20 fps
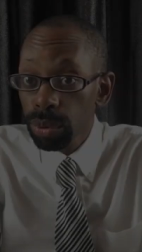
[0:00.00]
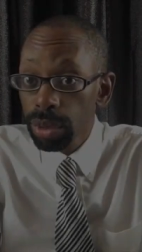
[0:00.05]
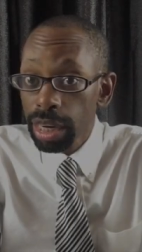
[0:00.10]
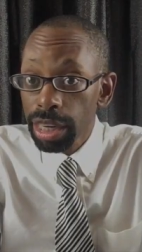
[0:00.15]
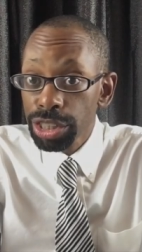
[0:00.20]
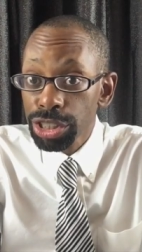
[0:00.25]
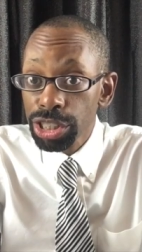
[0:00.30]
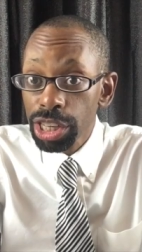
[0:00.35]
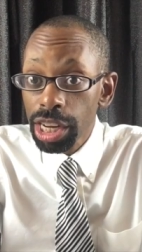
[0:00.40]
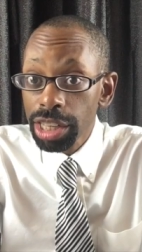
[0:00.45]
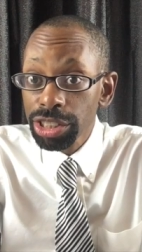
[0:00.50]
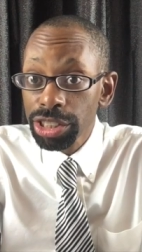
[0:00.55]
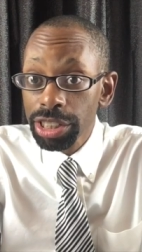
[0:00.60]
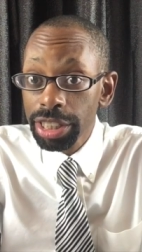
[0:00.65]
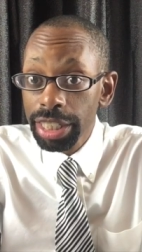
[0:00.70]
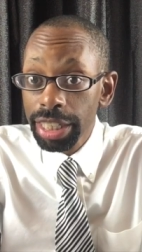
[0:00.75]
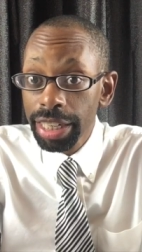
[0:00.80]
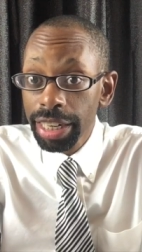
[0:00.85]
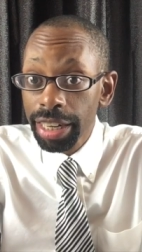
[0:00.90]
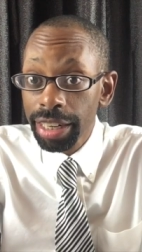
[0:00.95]
I shocked you,
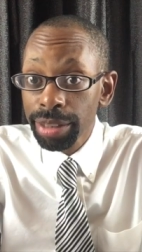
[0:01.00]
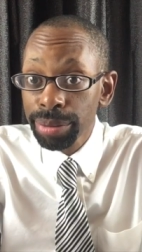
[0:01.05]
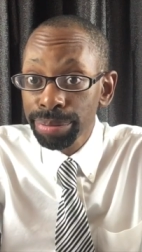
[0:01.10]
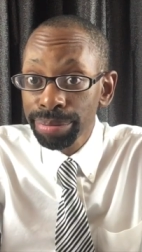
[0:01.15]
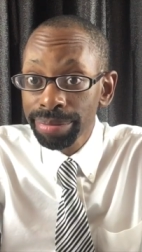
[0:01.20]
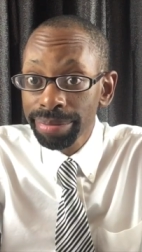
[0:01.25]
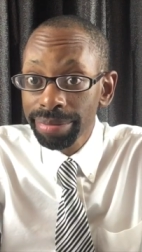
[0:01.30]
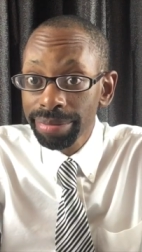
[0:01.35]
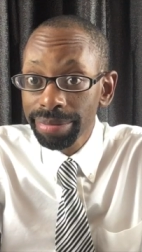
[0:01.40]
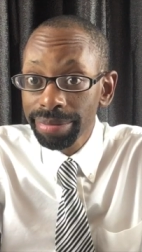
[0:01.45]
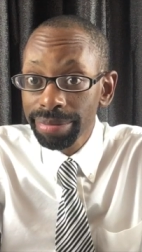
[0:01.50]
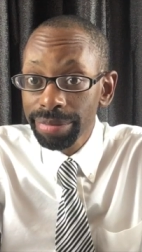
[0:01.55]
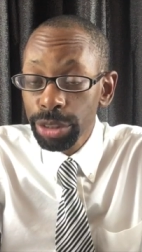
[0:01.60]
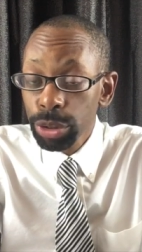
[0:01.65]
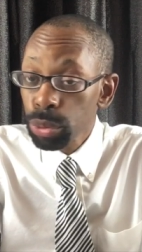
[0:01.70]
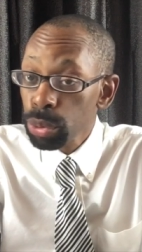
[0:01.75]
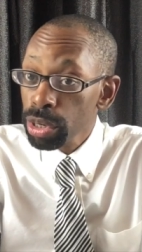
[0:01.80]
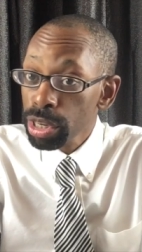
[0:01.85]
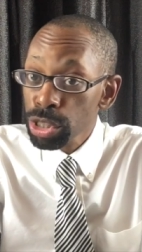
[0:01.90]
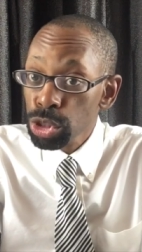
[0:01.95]
didn't I?
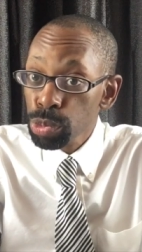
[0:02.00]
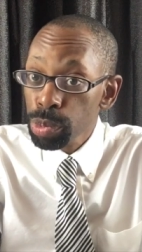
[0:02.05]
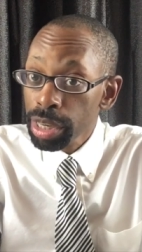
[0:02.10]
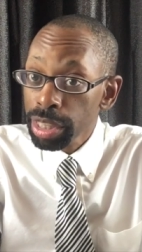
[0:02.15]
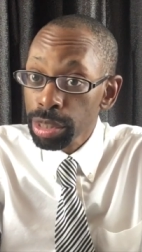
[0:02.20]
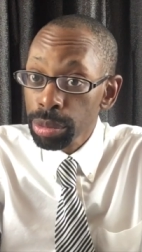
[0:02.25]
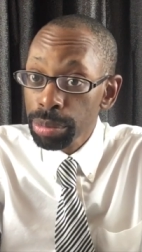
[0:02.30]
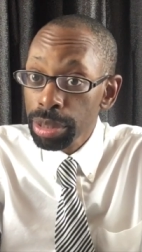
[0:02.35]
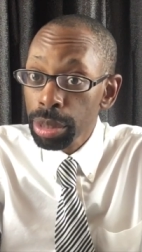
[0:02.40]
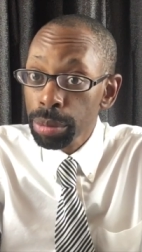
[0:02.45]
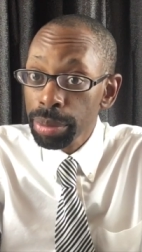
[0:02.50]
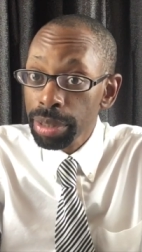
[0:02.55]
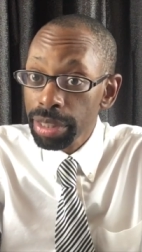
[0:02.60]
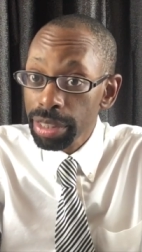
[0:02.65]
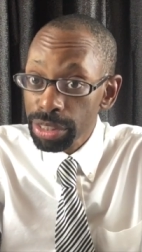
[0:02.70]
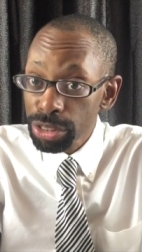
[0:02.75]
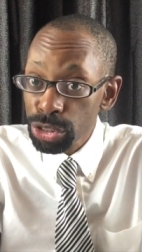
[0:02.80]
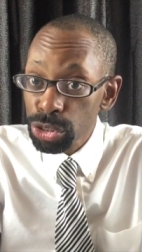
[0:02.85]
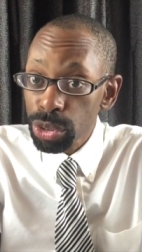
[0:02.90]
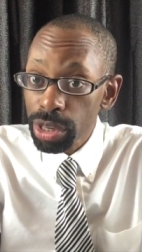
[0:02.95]
You weren't expecting me to be
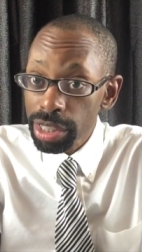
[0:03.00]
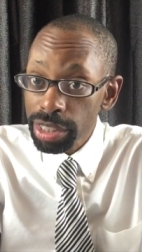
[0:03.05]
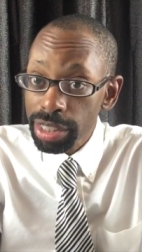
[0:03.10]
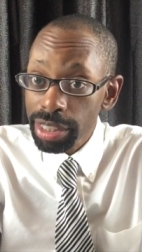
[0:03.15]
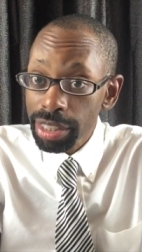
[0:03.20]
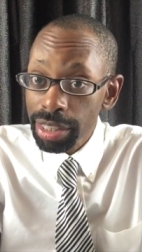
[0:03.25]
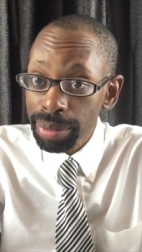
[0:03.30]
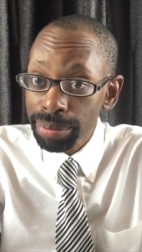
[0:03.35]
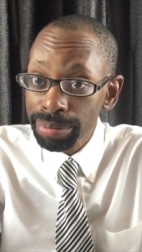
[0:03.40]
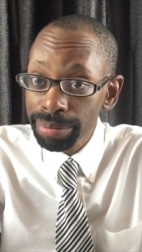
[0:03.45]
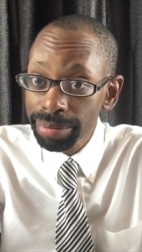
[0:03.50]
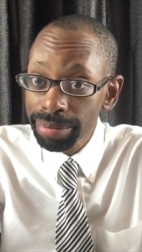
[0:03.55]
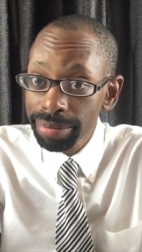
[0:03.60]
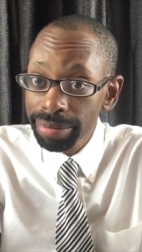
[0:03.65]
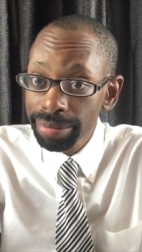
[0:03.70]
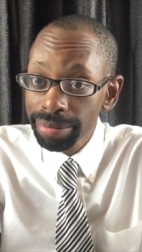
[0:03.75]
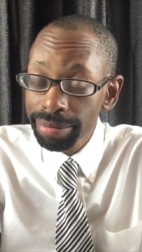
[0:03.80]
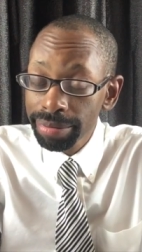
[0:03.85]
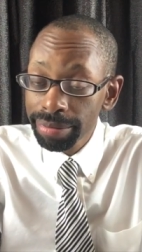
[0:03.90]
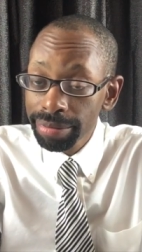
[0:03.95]
this dressed up.
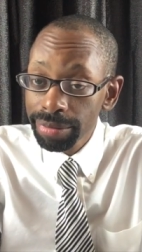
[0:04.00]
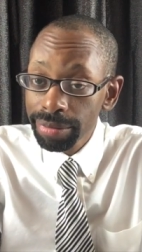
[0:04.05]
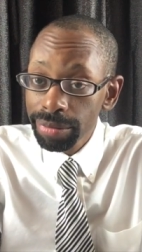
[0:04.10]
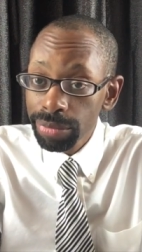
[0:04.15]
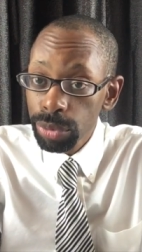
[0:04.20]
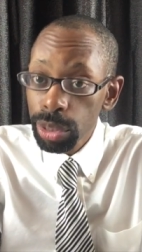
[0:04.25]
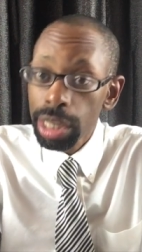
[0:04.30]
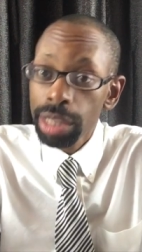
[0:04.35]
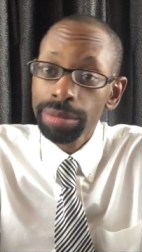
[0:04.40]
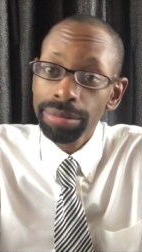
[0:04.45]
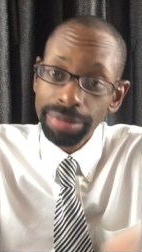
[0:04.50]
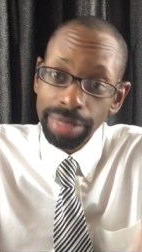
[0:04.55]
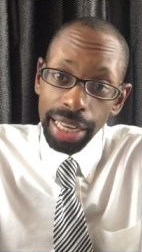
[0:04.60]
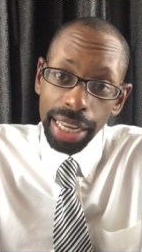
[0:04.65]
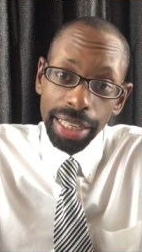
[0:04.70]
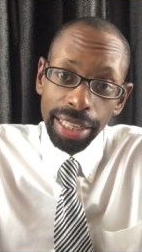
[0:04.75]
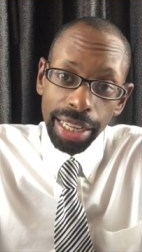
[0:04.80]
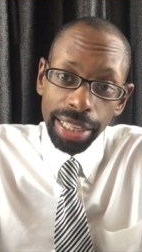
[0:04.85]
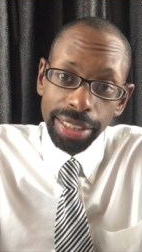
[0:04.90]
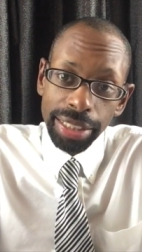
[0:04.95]
Well,
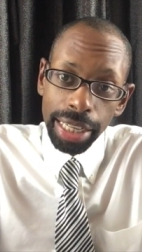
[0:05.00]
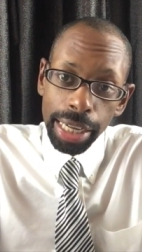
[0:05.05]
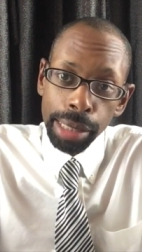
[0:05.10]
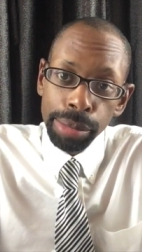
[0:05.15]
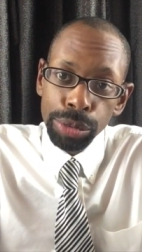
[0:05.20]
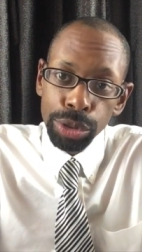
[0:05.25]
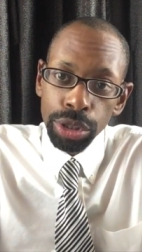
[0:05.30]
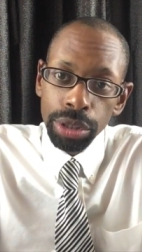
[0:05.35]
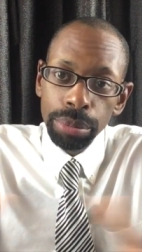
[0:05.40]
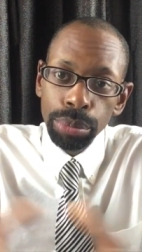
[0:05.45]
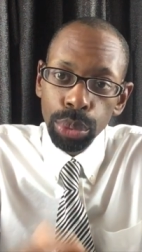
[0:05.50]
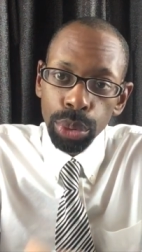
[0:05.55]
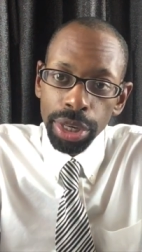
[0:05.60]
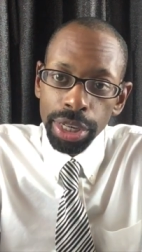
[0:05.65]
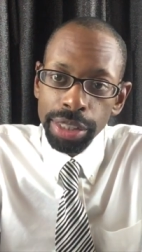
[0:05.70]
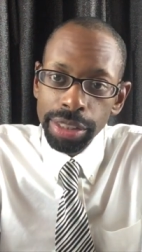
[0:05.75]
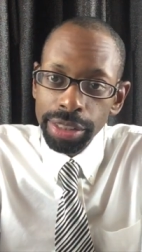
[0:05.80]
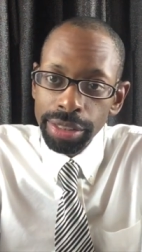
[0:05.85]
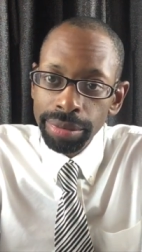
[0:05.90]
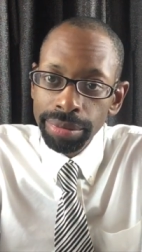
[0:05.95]
I like to aim to
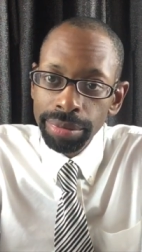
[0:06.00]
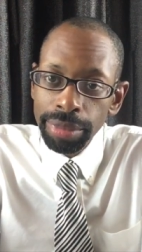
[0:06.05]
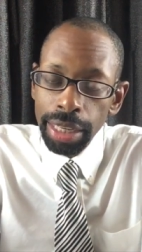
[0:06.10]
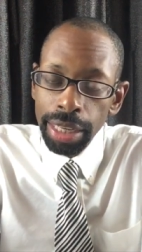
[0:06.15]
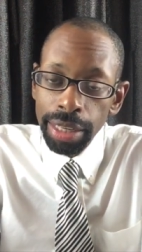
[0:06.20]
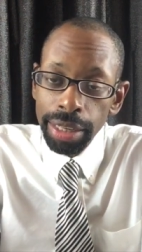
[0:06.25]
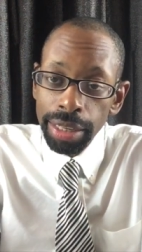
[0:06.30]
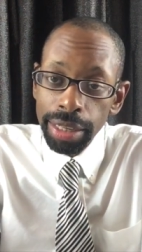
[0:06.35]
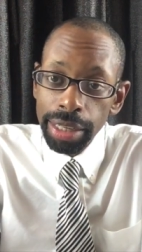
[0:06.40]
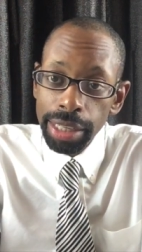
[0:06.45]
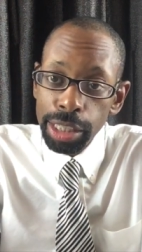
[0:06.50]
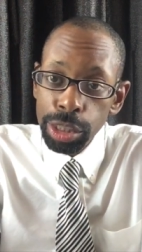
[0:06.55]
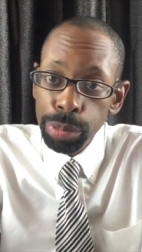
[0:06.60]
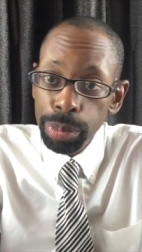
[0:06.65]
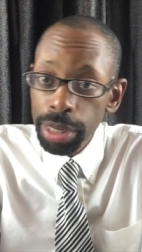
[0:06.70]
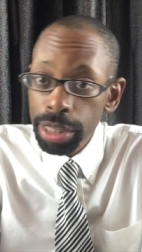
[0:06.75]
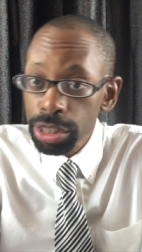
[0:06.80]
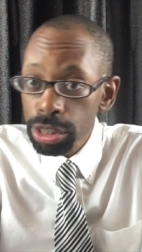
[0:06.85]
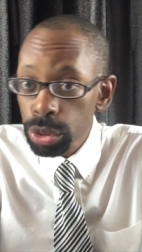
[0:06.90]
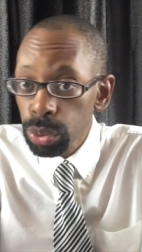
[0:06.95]
impress,
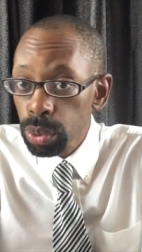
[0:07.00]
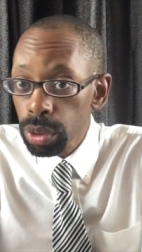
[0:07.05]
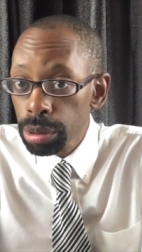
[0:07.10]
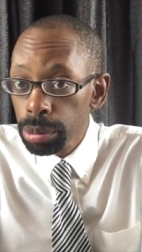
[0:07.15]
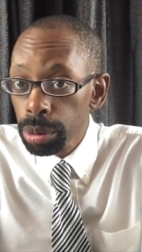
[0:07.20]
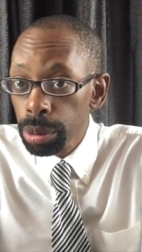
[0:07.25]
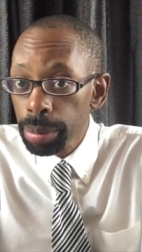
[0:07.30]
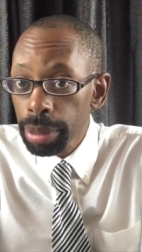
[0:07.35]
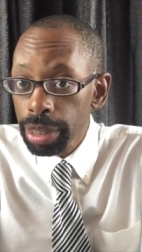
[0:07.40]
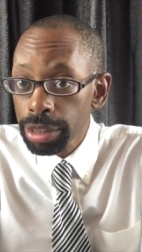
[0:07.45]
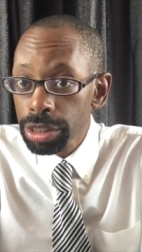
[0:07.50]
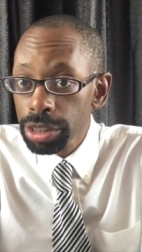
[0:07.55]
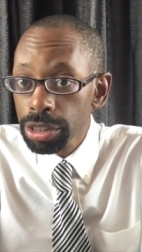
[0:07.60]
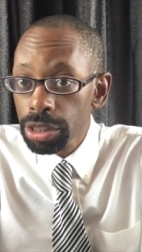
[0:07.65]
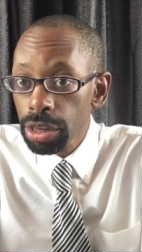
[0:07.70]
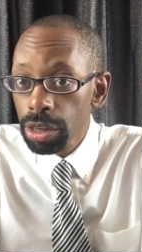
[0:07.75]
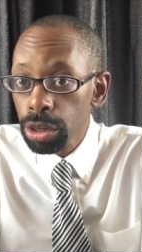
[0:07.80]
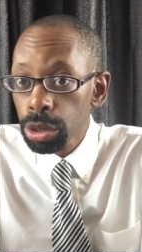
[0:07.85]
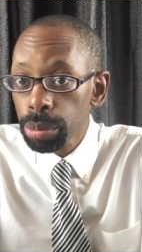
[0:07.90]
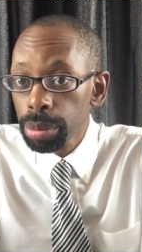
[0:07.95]
especially when I'm about to
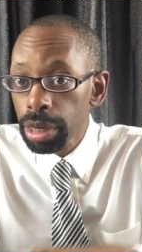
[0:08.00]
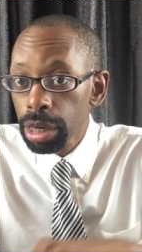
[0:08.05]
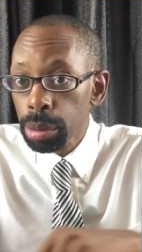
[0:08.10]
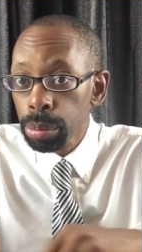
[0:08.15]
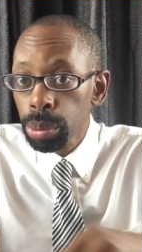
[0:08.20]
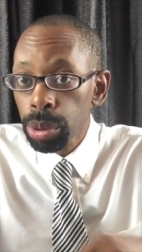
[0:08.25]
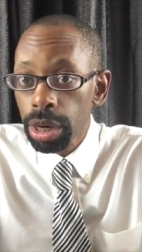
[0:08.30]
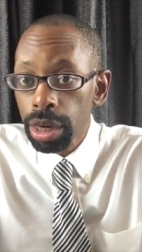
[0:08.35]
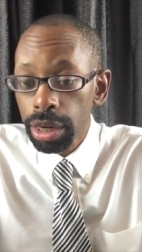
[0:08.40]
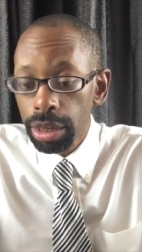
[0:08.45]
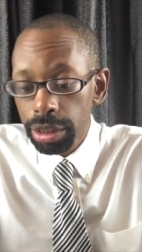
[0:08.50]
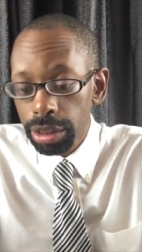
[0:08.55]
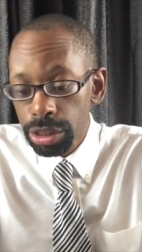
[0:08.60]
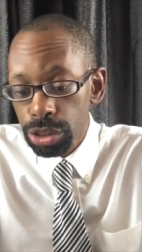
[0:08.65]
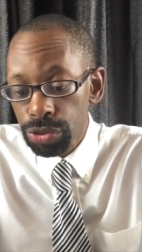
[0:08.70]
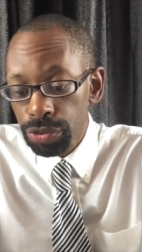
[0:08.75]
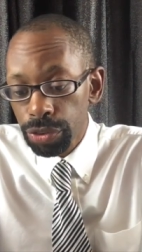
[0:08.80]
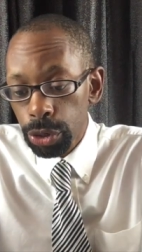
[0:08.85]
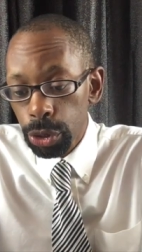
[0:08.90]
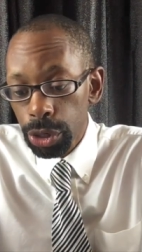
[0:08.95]
talk about a product
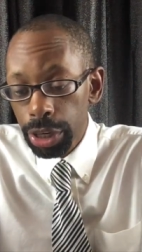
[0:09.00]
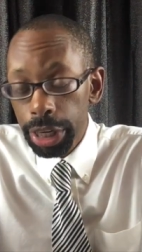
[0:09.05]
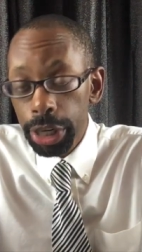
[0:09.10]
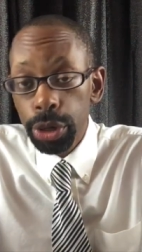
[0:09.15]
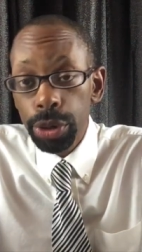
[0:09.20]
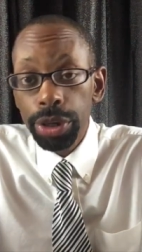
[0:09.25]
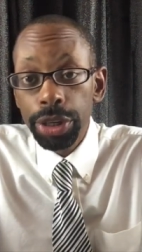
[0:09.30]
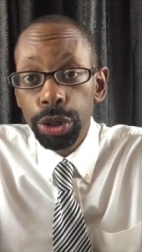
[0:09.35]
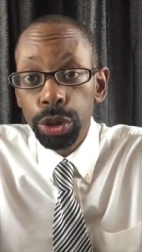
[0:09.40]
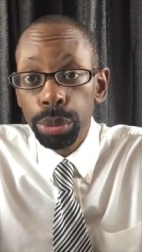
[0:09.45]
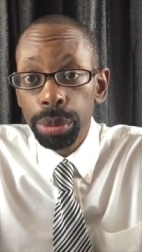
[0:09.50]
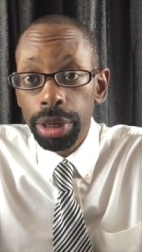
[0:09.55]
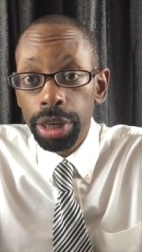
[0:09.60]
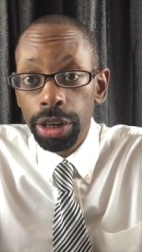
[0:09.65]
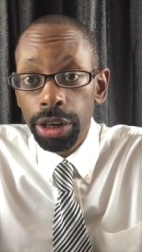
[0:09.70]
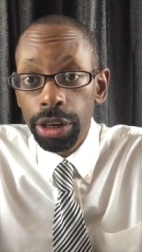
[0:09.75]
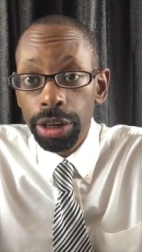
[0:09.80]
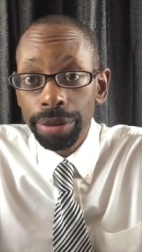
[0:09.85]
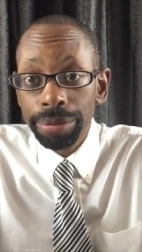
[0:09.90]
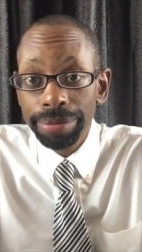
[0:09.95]
that's very near and dear to my
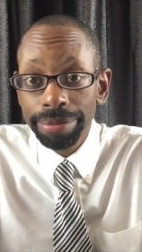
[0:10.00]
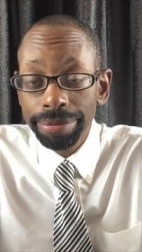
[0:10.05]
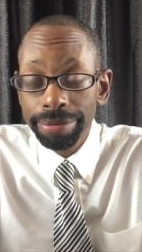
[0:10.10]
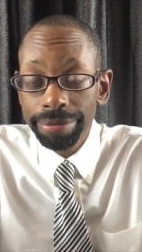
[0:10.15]
heart.